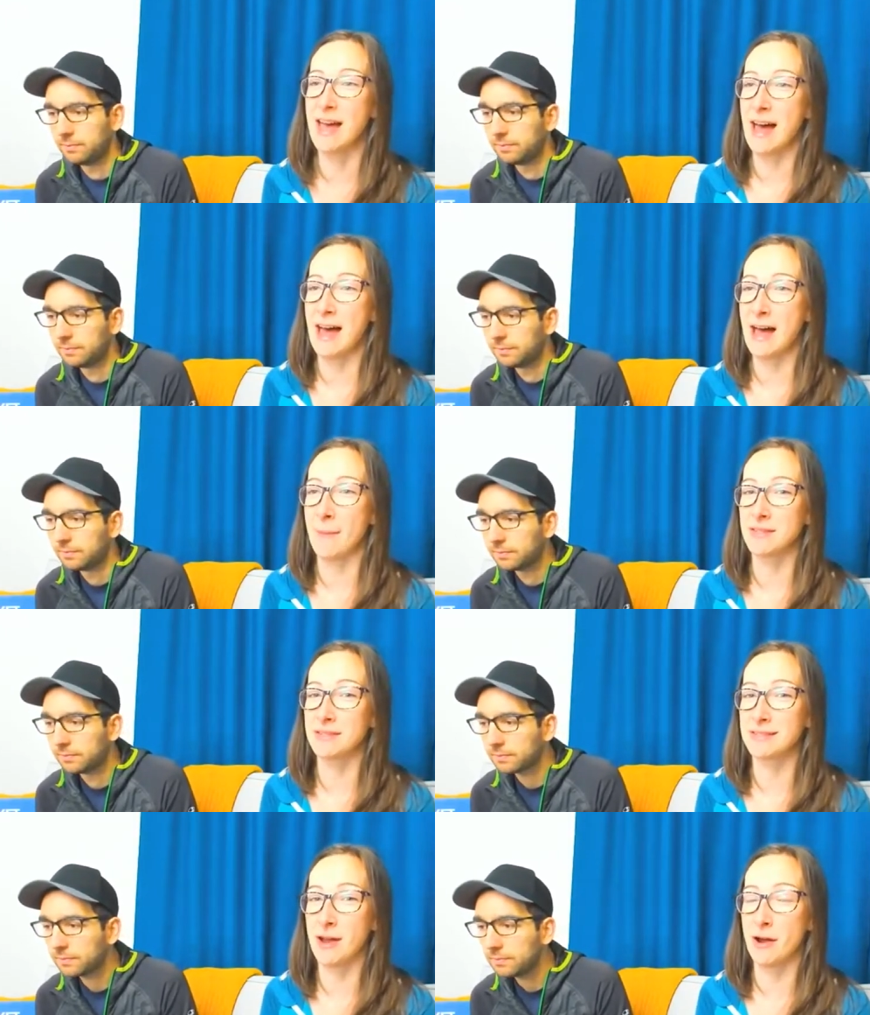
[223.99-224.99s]
Speaker 1: Um,
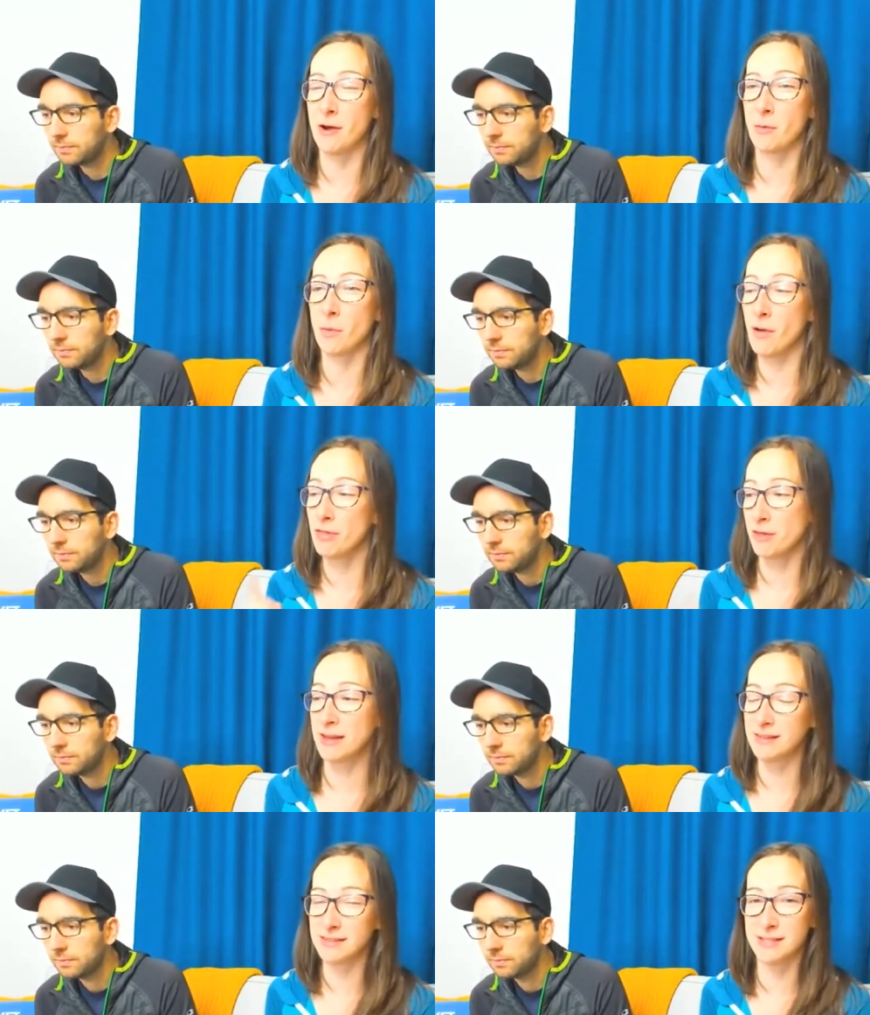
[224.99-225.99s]
so one
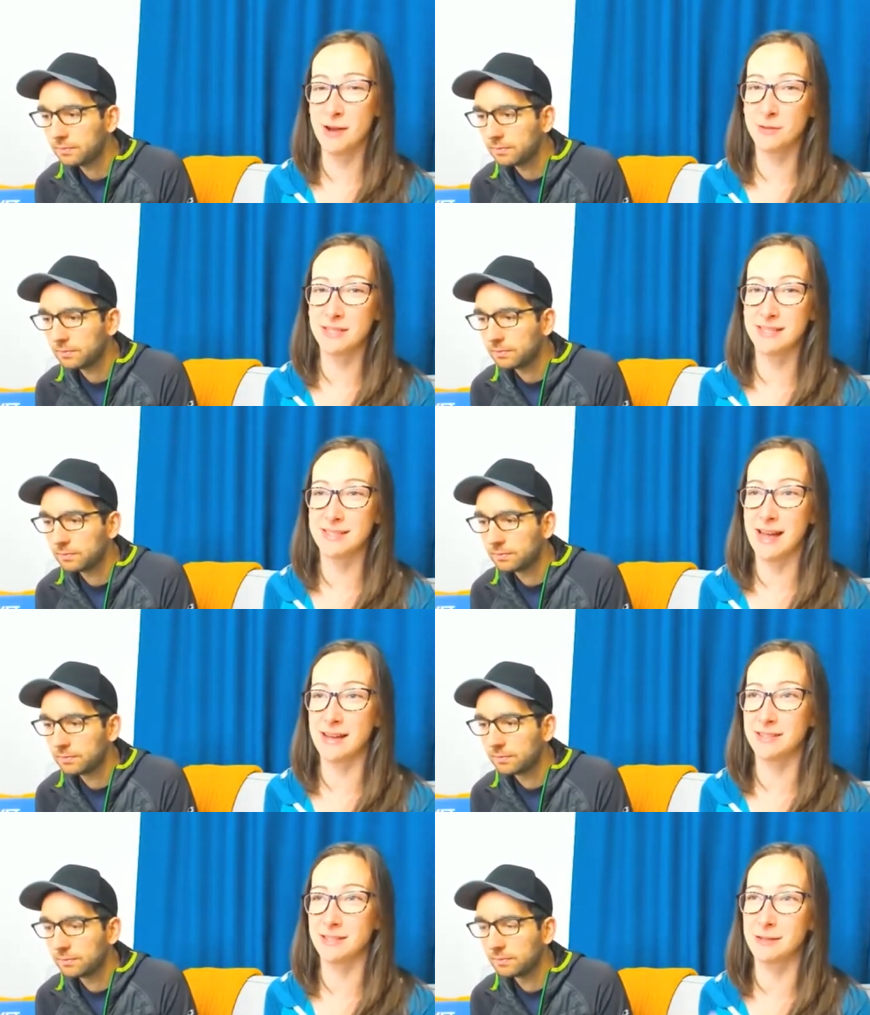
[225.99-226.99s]
thing to note is
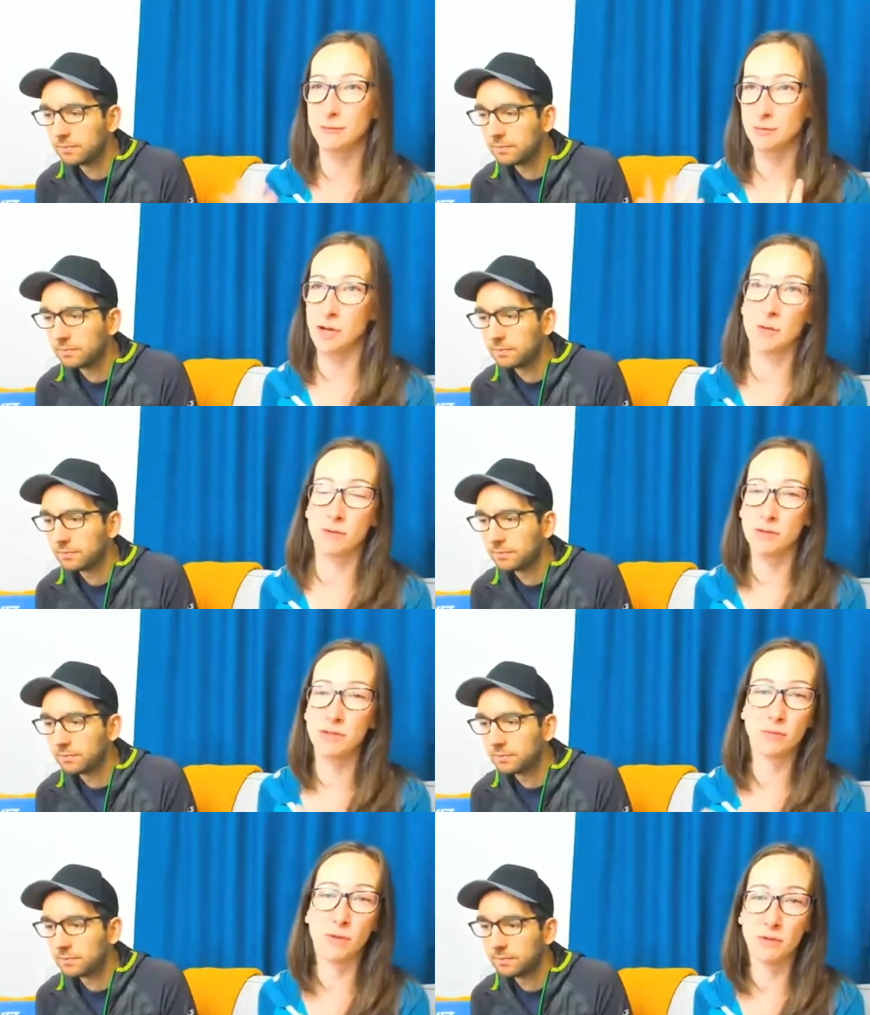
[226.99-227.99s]
that you don't.
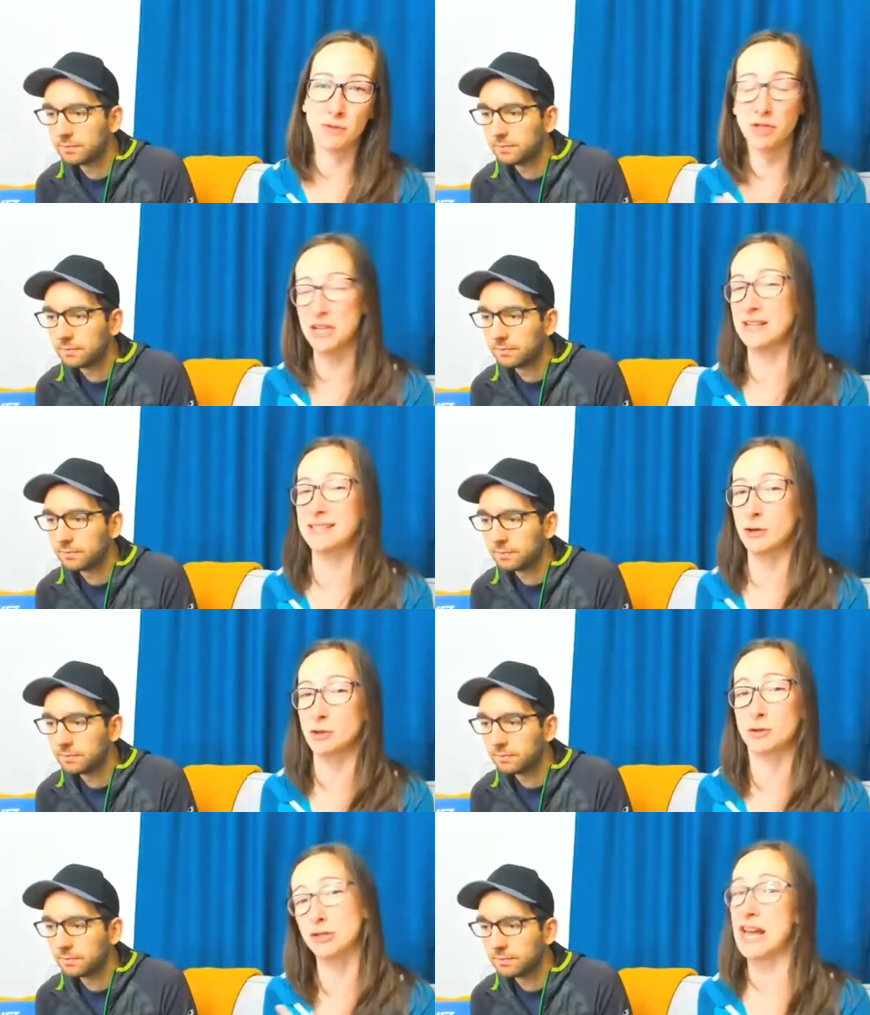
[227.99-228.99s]
You usually it's not
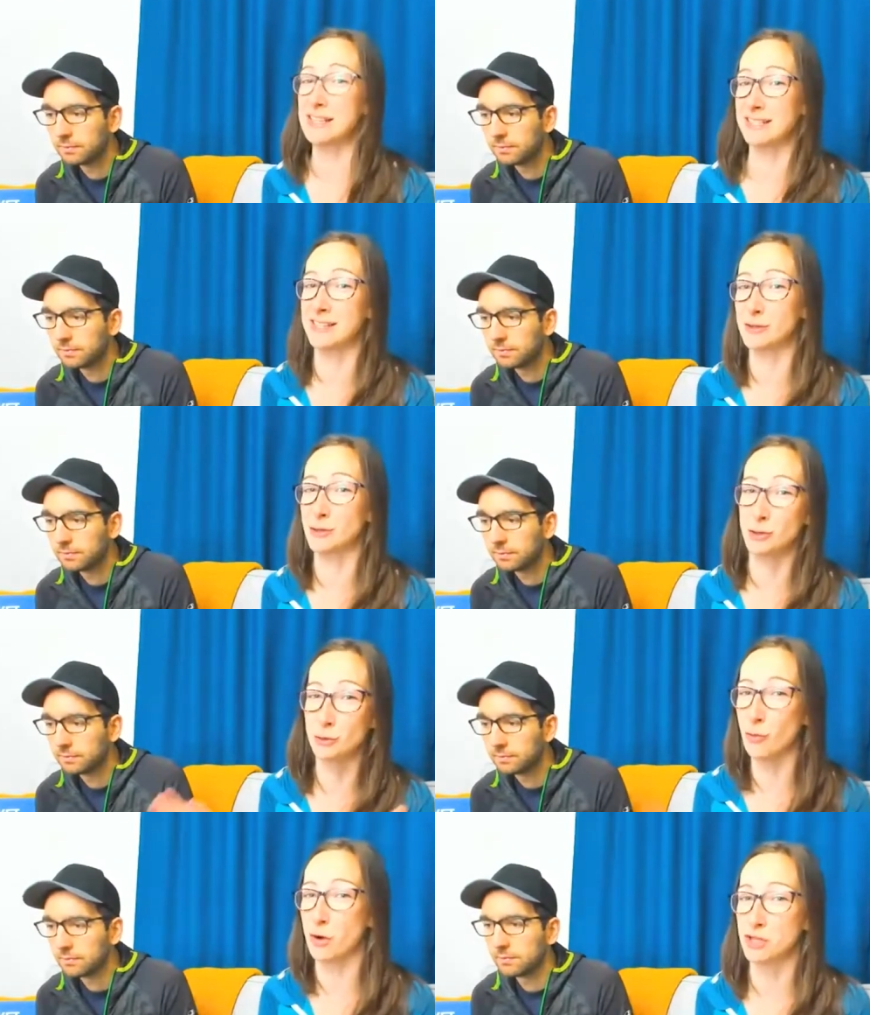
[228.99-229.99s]
good etiquette to
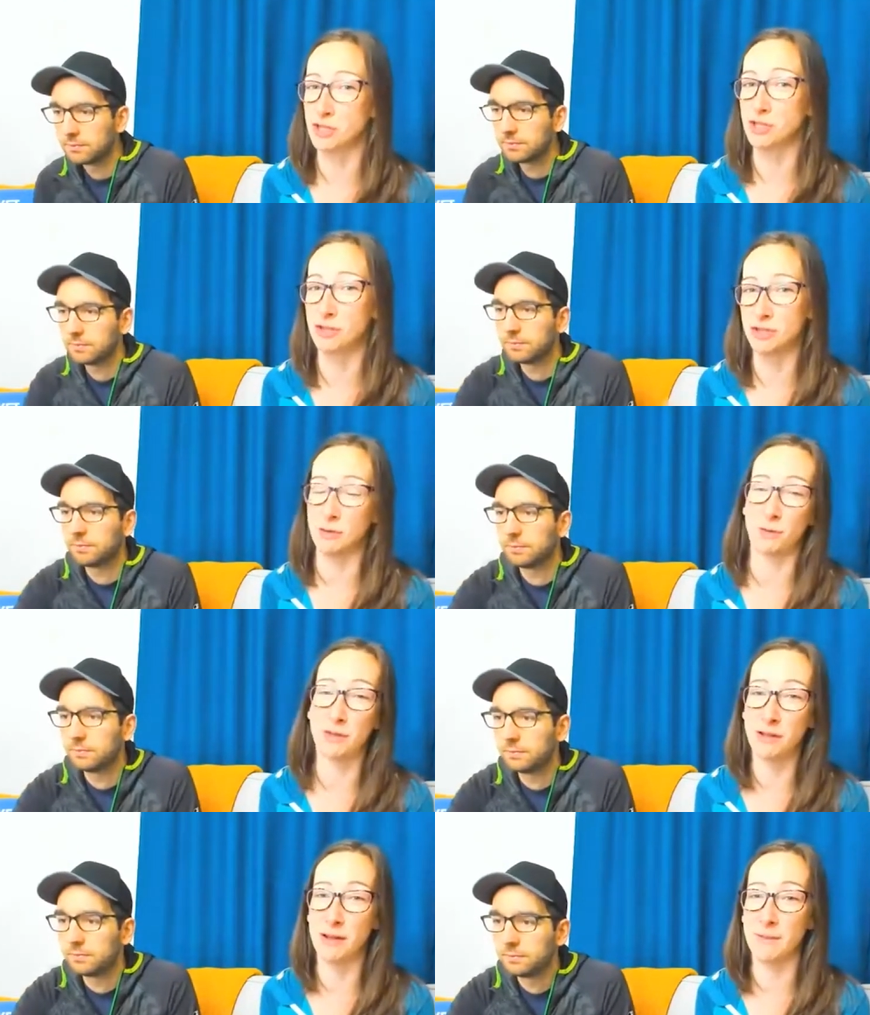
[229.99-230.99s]
wash your stuff in
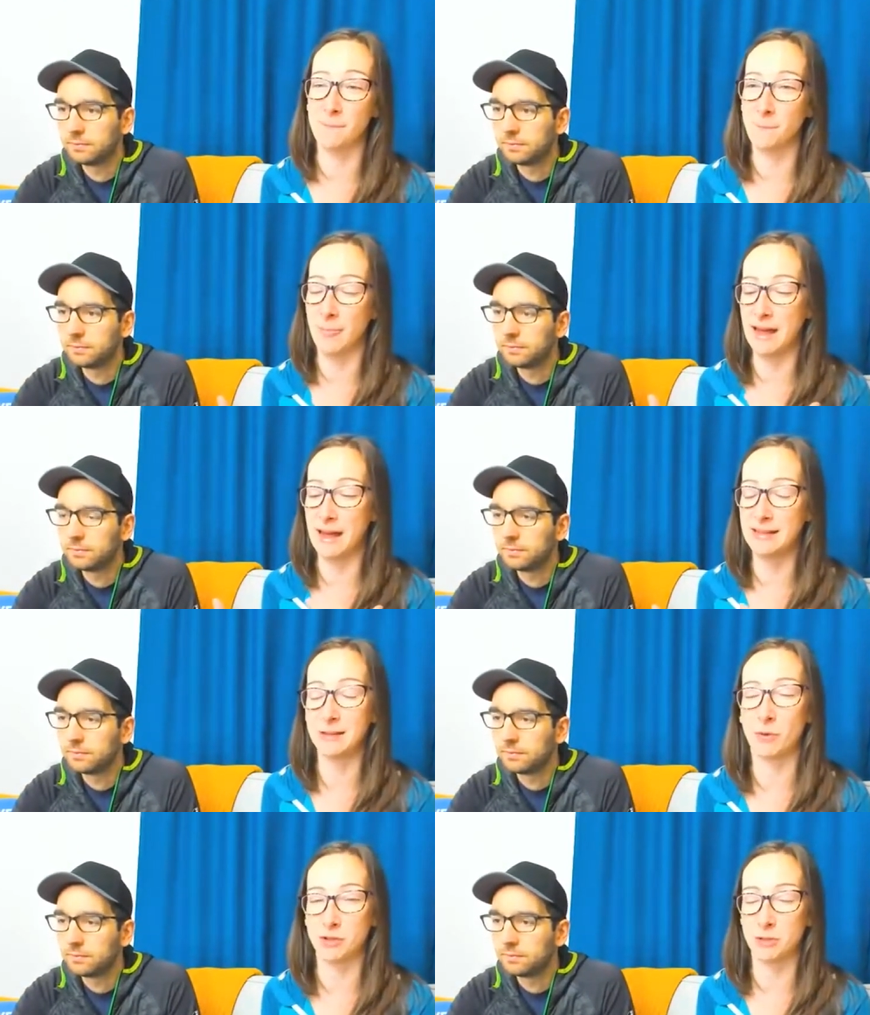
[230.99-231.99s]
the uh, in the
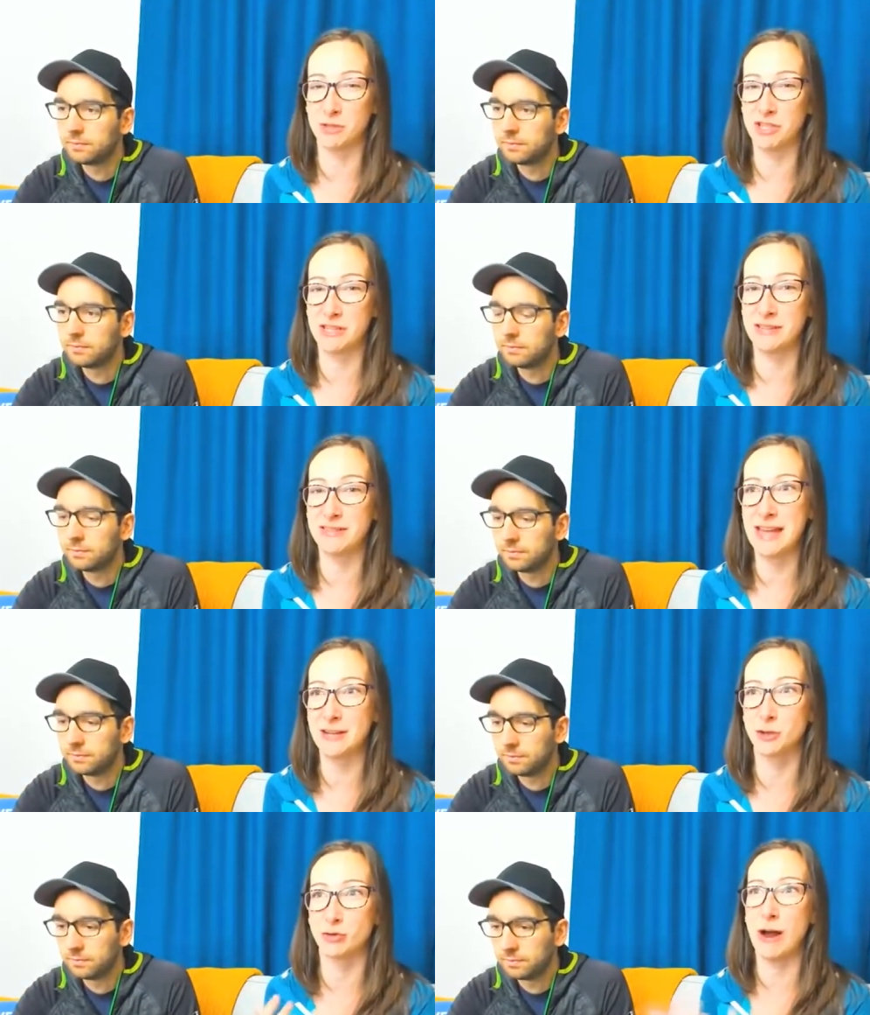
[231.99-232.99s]
washing machine and then
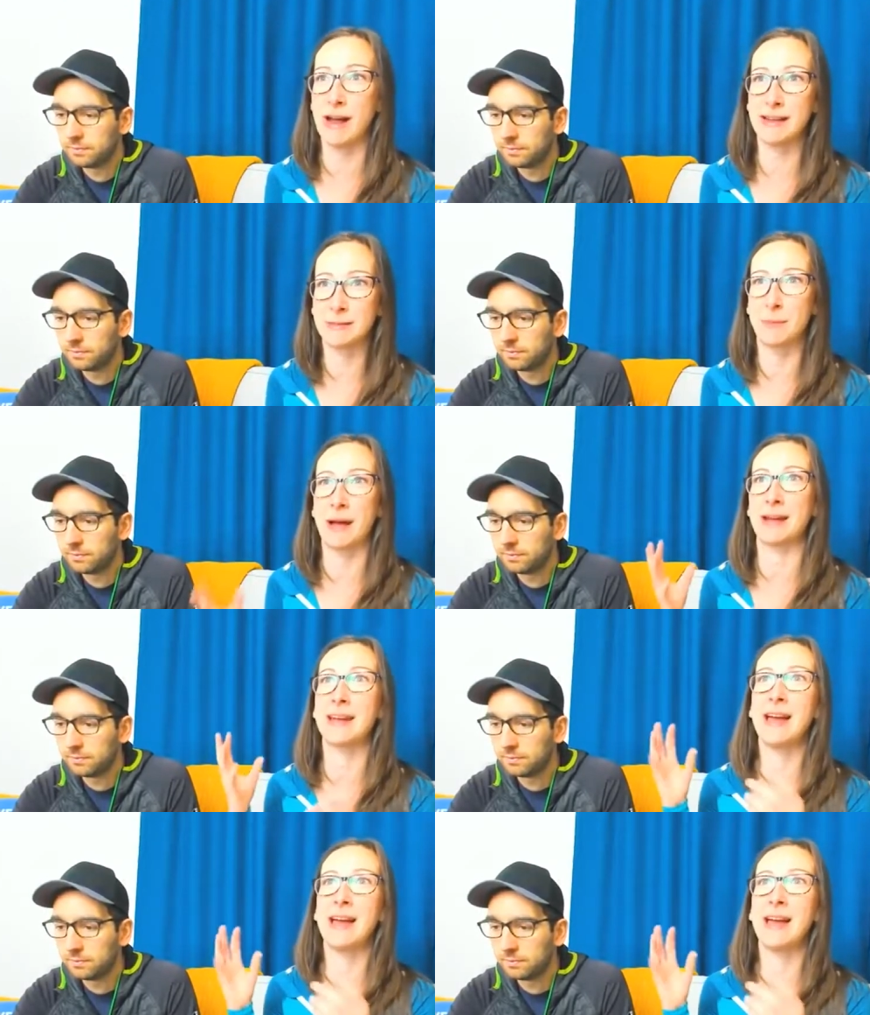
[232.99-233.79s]
dry it by